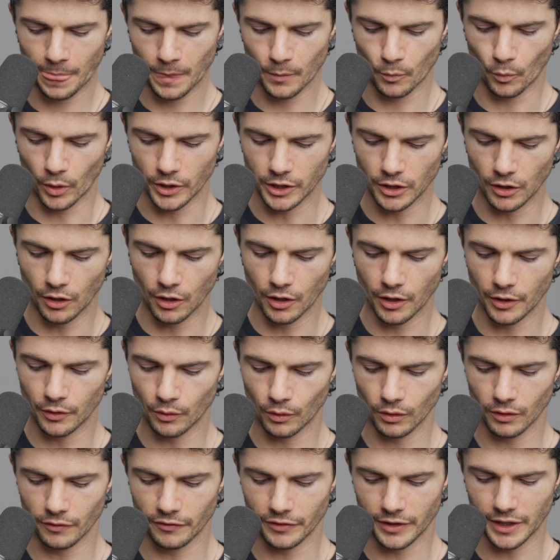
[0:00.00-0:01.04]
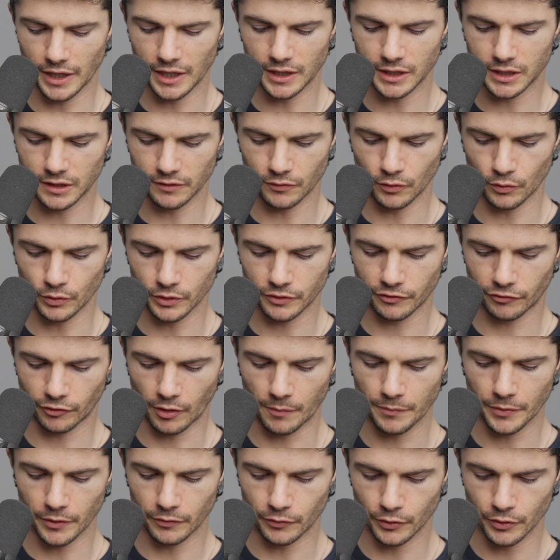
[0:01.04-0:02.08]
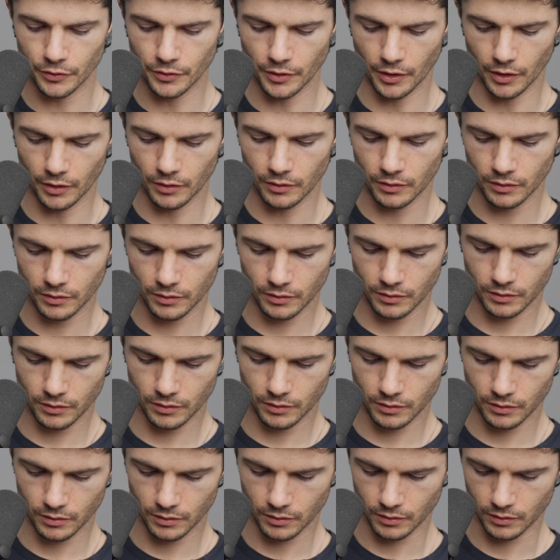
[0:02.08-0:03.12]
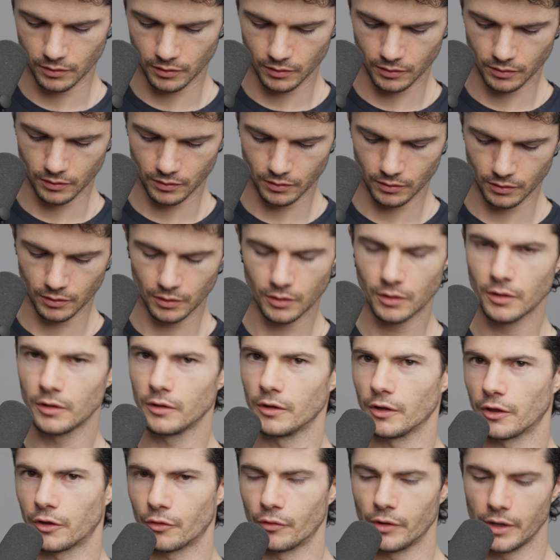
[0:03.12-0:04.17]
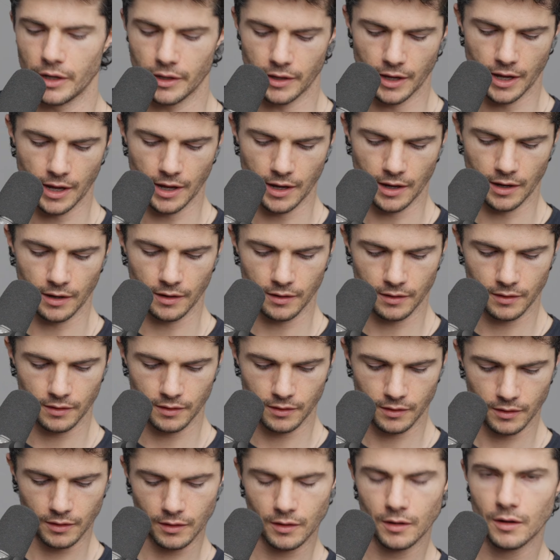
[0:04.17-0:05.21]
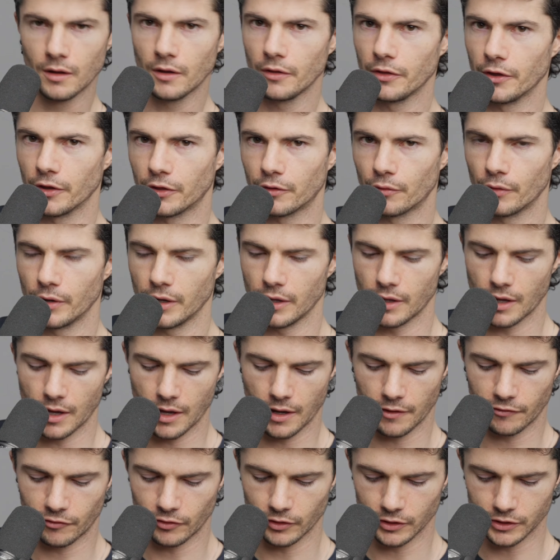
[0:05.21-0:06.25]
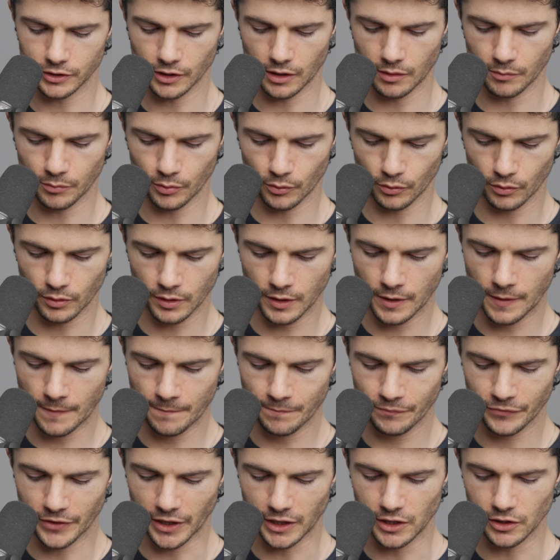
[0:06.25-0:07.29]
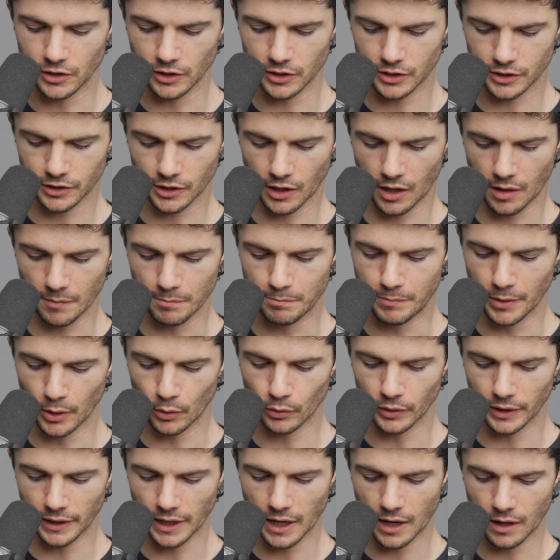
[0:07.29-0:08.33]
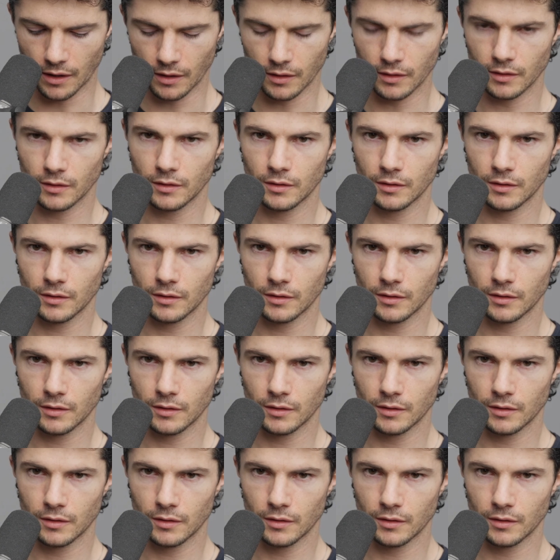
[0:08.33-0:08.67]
when you learn all of the intervals from the root note, the 3 there, the 3 there, for example, then you can start building out